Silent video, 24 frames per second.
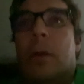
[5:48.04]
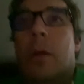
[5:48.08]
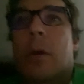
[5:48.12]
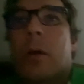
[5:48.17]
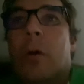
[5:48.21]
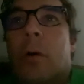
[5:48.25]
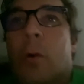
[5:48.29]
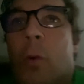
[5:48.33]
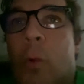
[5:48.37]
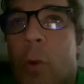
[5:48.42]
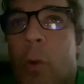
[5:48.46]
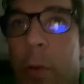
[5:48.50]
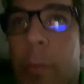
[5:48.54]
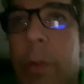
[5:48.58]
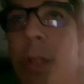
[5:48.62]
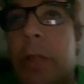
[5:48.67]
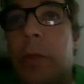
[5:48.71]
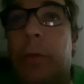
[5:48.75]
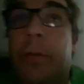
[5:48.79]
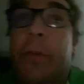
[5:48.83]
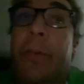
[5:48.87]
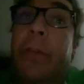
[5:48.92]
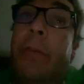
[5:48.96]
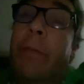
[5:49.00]
Or we
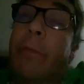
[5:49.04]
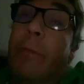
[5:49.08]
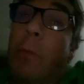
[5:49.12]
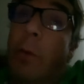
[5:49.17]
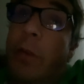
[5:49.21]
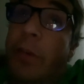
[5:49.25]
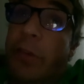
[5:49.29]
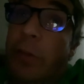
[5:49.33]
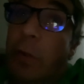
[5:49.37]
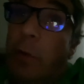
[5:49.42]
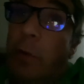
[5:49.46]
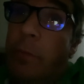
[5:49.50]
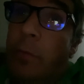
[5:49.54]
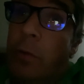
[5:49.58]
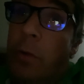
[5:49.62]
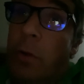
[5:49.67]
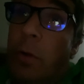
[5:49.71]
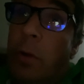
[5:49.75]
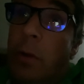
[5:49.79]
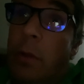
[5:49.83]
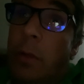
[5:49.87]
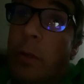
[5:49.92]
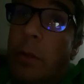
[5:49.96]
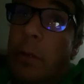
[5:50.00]
use voiceover
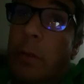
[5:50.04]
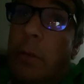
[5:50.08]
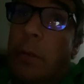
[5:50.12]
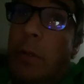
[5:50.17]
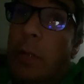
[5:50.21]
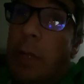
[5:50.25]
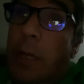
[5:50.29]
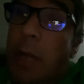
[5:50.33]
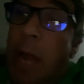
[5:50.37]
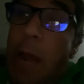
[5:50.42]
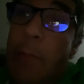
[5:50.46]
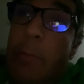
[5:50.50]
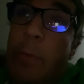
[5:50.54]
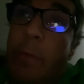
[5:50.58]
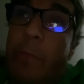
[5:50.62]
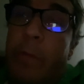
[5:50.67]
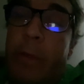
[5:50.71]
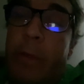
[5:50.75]
in iMovie.